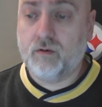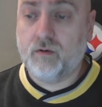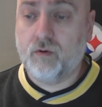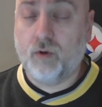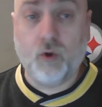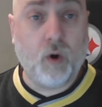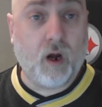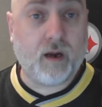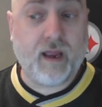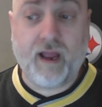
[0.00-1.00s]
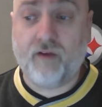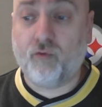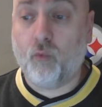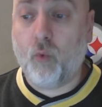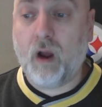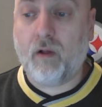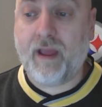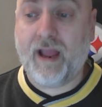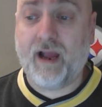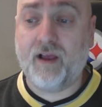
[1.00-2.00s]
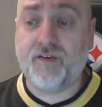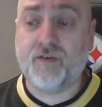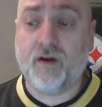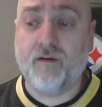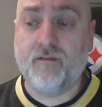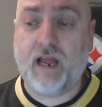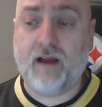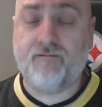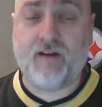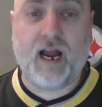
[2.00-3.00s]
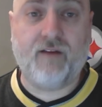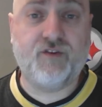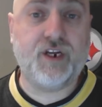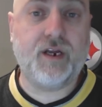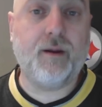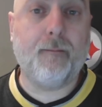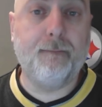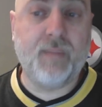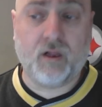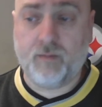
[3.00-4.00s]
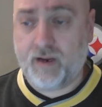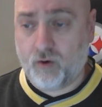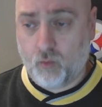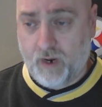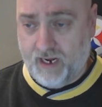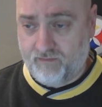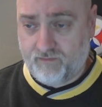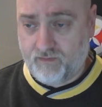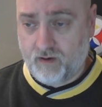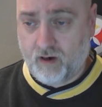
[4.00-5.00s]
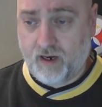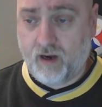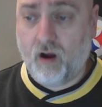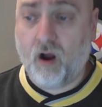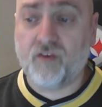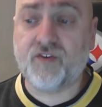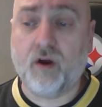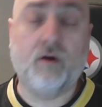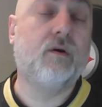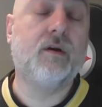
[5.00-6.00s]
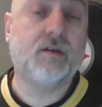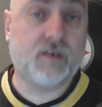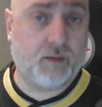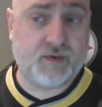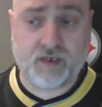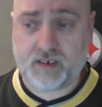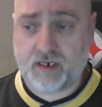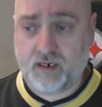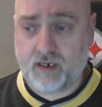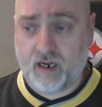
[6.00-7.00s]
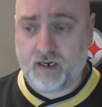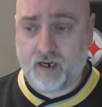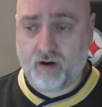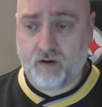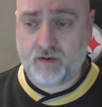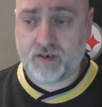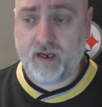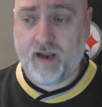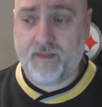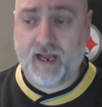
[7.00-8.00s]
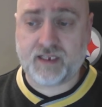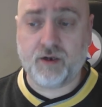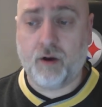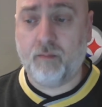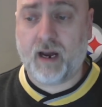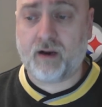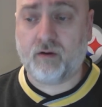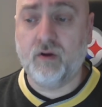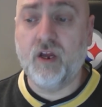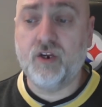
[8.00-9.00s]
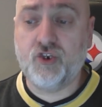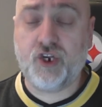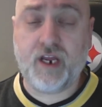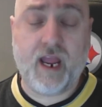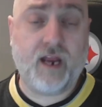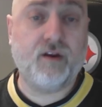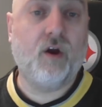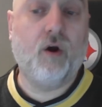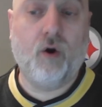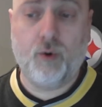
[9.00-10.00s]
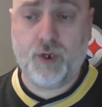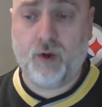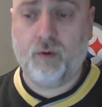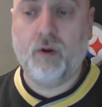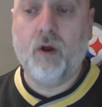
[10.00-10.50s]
GLUOG, as well as 5G millimeter wave. All right. Also sub 6 gigahertz, and that's model G8OU.